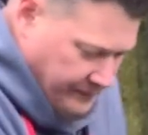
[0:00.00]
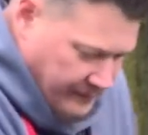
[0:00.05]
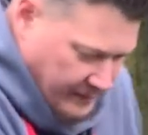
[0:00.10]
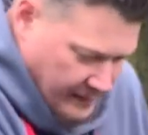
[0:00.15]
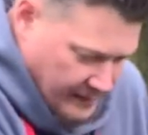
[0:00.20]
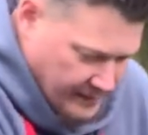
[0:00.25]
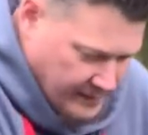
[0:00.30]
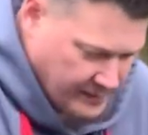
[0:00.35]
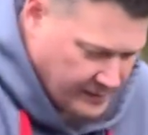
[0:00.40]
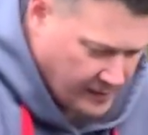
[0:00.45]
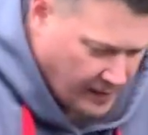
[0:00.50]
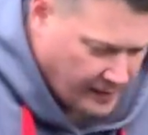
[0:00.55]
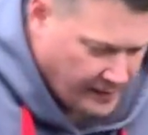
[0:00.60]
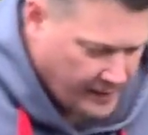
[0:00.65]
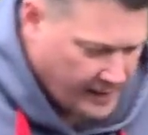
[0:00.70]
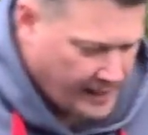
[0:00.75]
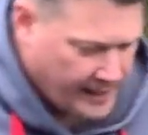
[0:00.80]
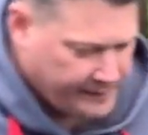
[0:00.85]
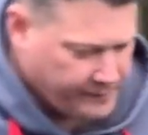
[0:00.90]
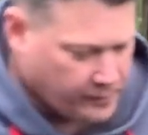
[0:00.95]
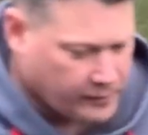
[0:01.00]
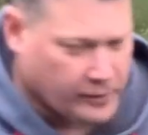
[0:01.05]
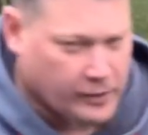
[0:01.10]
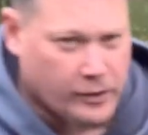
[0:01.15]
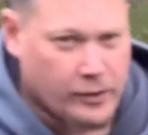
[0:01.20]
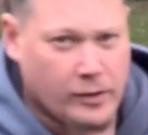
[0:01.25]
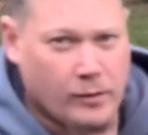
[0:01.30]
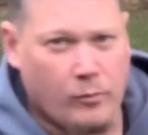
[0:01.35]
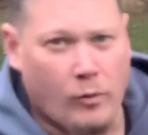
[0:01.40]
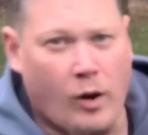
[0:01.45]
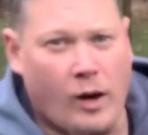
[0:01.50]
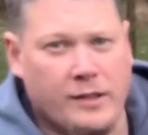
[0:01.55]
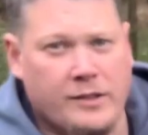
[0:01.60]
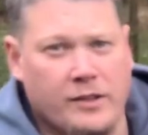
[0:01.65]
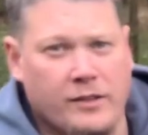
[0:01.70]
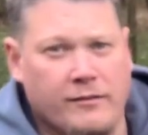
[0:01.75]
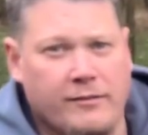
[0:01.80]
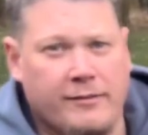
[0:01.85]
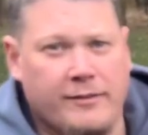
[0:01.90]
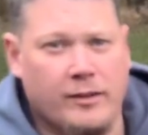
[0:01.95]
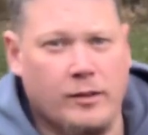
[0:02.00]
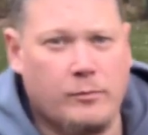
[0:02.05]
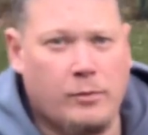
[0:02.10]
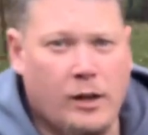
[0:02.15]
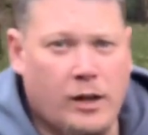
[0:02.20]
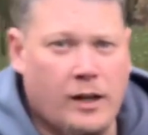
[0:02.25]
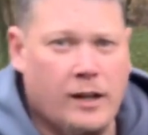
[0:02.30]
Sunday afternoon, I'm watching football,